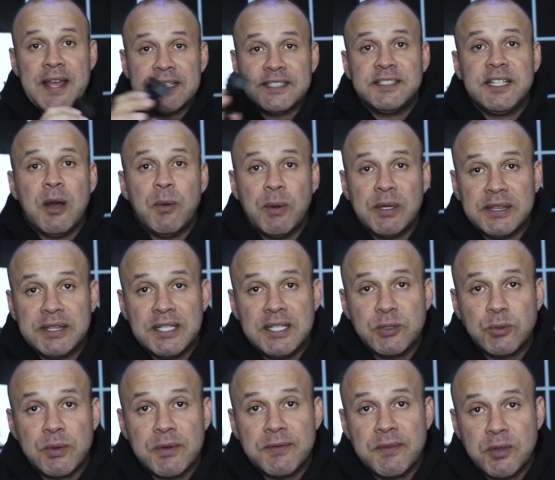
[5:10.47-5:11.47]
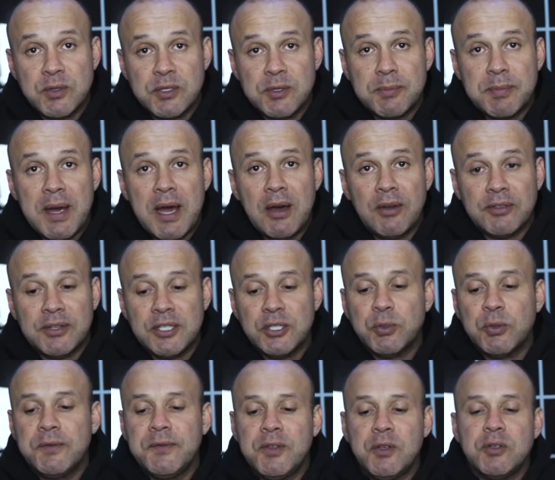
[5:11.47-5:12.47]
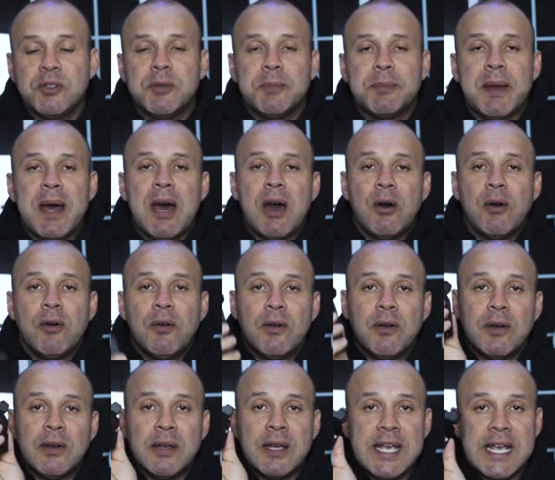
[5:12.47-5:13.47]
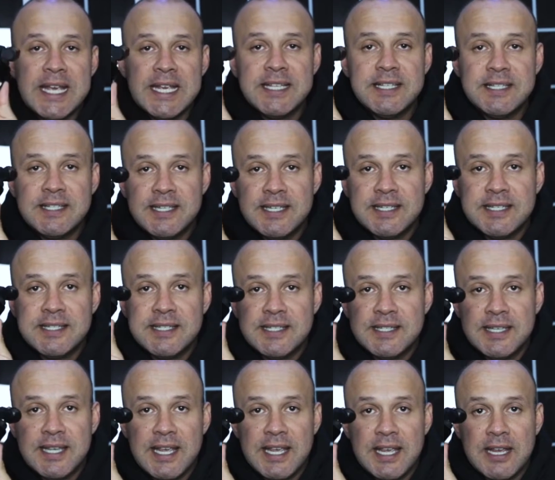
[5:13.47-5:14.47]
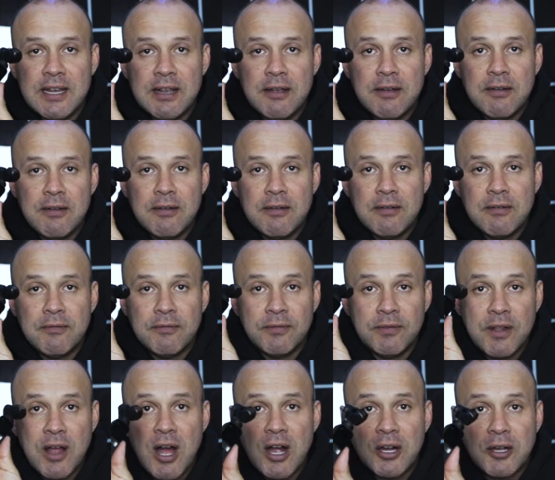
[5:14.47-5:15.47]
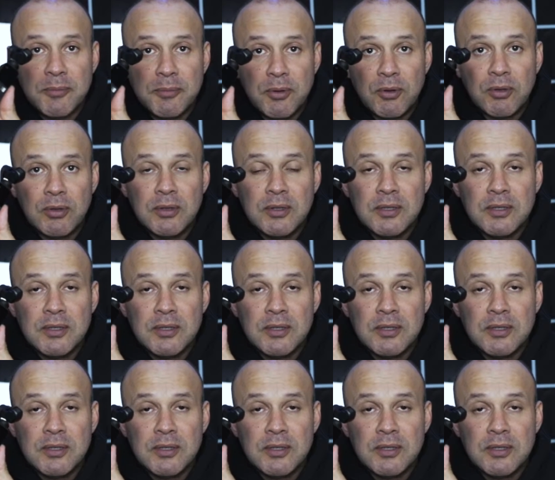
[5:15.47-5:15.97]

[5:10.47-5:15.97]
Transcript: That's not what this review is about. This review is about, is this thing vloggable?